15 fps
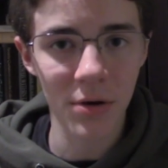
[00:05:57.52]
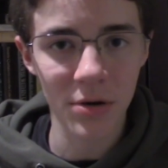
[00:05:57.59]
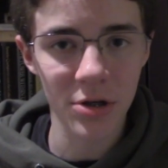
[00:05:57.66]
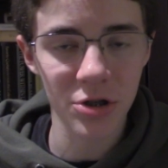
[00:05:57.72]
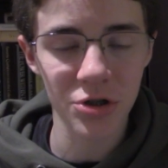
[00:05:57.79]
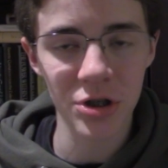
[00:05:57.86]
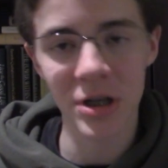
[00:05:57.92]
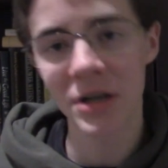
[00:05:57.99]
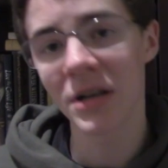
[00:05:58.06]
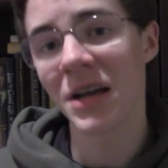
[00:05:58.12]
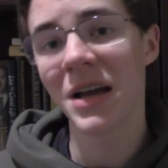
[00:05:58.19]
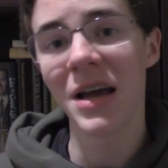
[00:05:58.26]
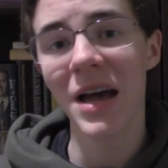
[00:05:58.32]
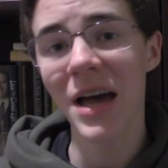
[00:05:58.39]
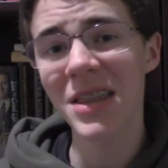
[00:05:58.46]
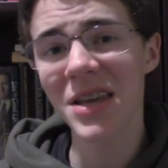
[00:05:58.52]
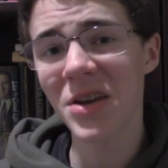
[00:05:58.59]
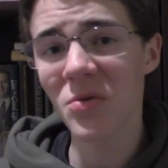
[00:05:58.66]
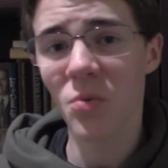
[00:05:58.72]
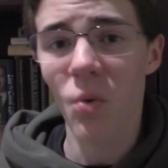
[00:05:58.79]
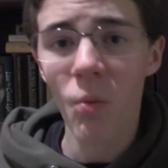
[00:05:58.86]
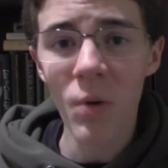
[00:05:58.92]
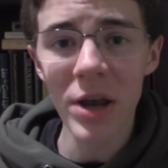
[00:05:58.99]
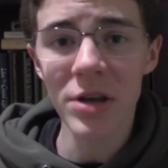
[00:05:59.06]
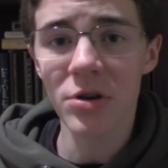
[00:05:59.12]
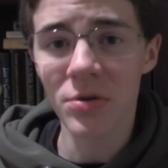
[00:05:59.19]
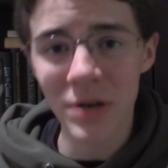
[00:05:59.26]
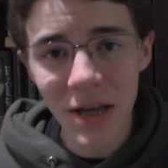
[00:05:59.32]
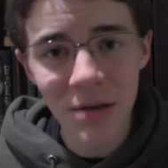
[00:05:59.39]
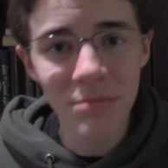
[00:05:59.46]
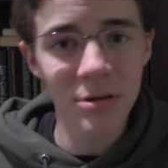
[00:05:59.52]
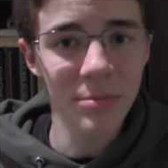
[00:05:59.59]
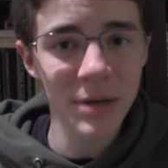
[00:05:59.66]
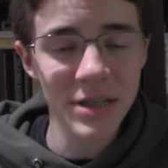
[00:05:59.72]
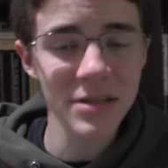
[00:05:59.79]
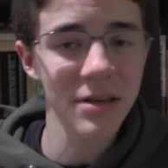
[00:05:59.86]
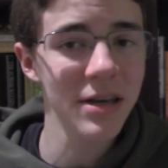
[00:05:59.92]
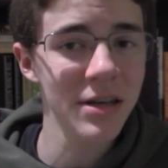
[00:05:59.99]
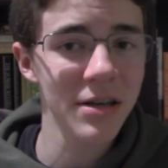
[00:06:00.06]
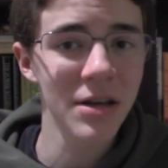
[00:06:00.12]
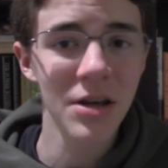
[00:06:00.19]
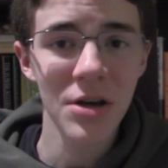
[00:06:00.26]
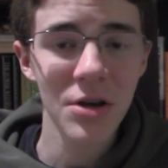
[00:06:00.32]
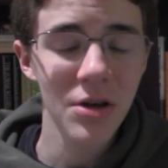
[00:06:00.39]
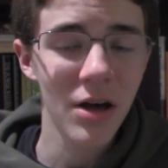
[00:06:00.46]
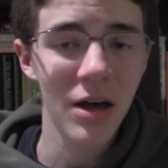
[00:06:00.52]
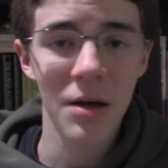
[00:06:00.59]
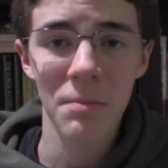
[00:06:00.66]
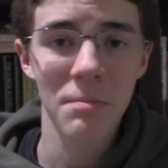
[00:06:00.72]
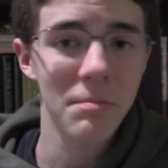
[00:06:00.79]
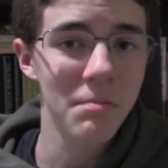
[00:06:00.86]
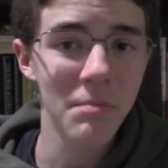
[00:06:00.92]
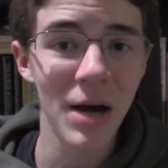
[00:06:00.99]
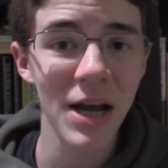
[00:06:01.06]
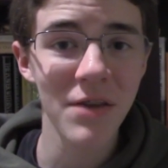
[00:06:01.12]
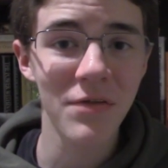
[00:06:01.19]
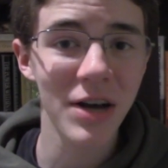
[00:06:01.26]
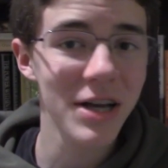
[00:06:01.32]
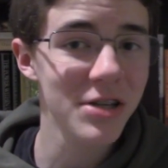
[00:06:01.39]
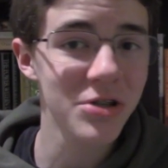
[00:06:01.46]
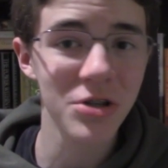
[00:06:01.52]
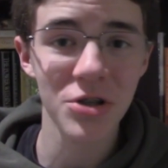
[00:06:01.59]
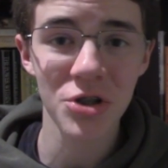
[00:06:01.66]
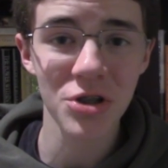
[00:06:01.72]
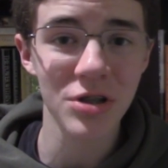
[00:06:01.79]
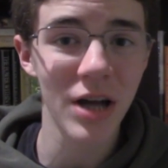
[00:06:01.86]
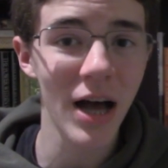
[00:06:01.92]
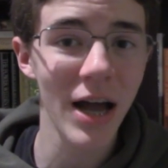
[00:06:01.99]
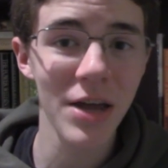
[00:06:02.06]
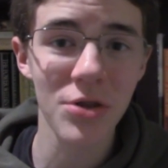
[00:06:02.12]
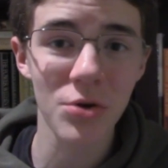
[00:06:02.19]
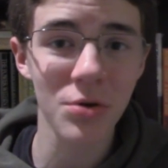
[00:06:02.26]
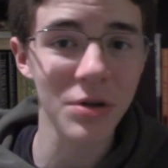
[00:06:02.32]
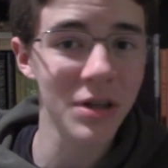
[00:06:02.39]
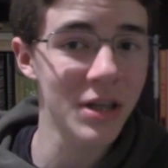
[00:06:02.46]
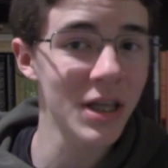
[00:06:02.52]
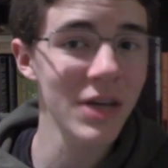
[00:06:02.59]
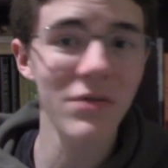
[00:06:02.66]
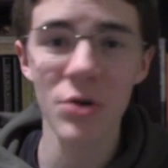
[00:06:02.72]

sheet. And then when you're implementing it, my advice, just either give a